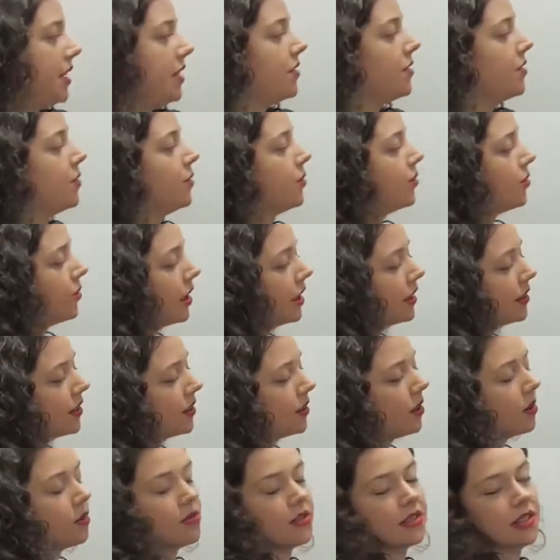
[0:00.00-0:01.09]
need to create
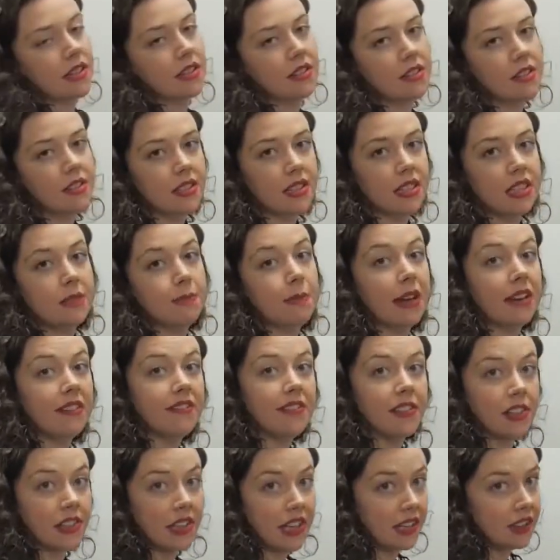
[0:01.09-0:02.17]
their own sentences by
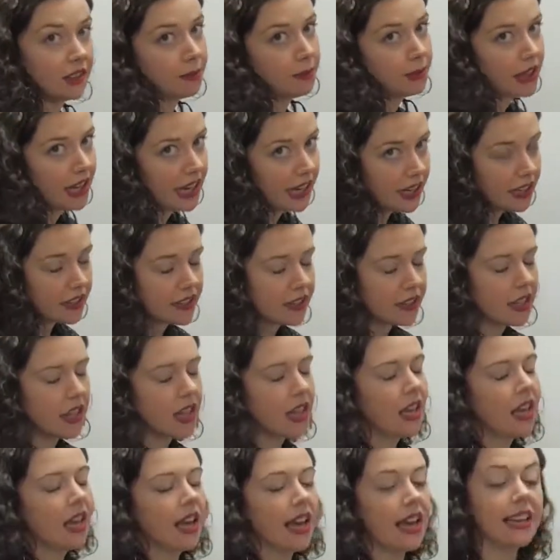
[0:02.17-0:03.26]
filling in the blanks.
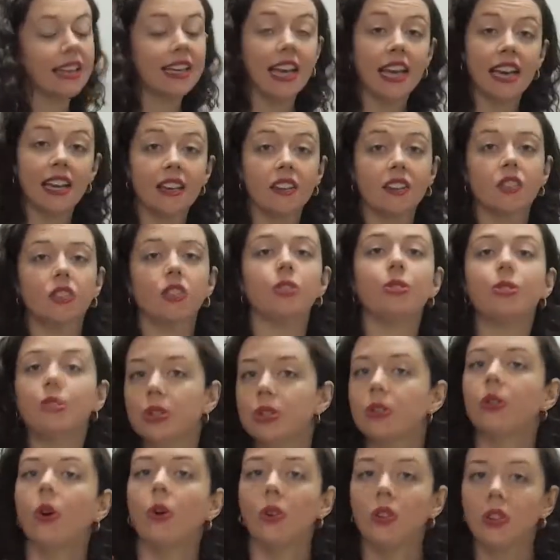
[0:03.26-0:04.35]
Again, you
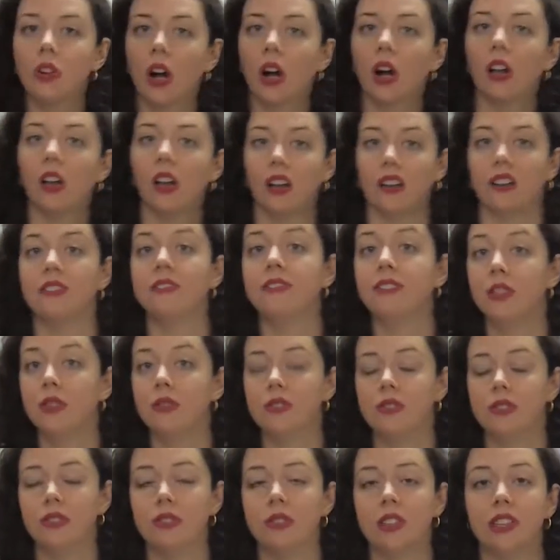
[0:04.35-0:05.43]
should cold call on a few
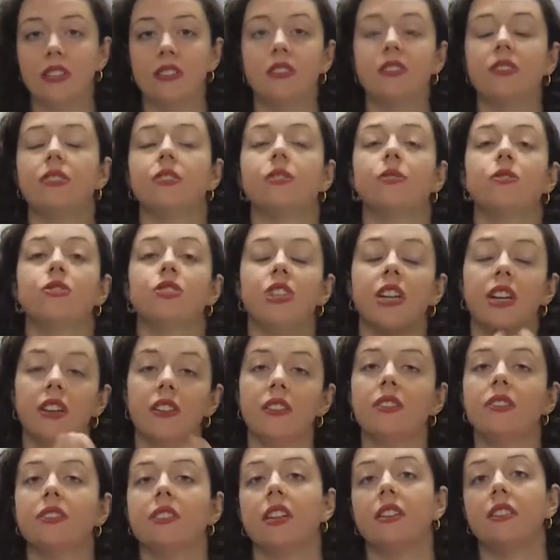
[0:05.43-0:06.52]
students to
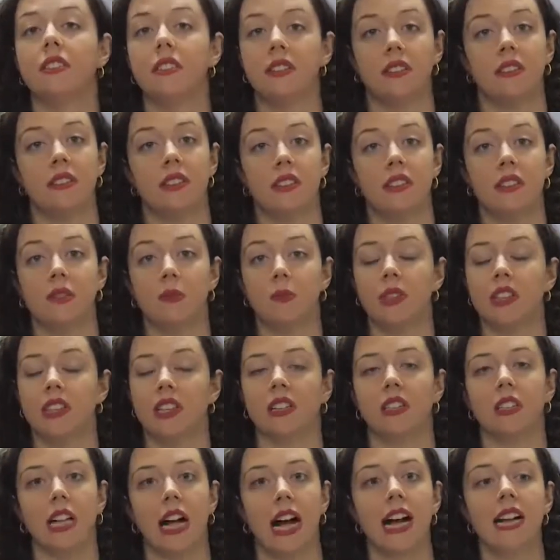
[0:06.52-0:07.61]
share their sentences with the
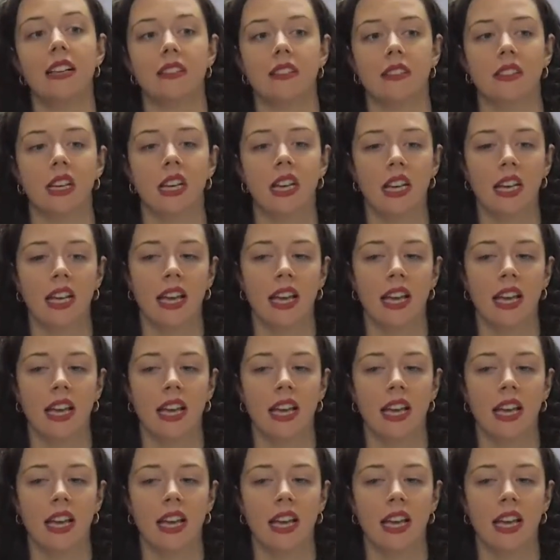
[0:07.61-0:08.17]
class